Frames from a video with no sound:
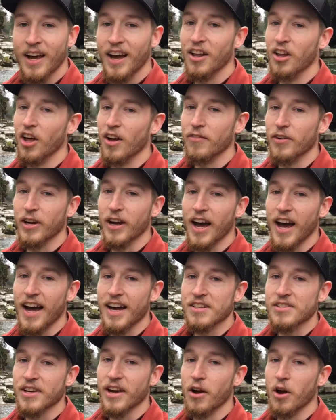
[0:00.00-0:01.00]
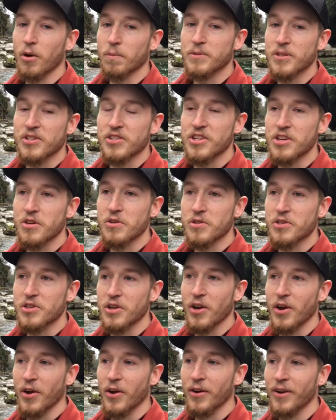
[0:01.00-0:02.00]
I love you guys. I hope to see you
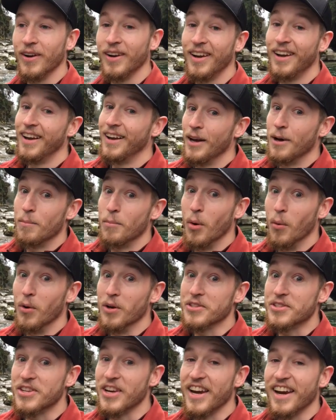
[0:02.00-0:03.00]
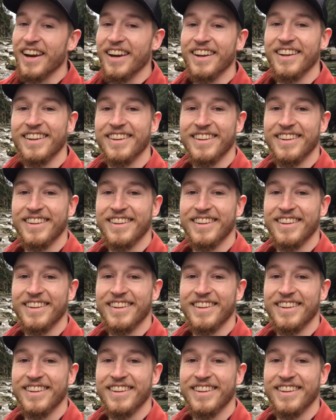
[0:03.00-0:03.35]
soon. But we'll see.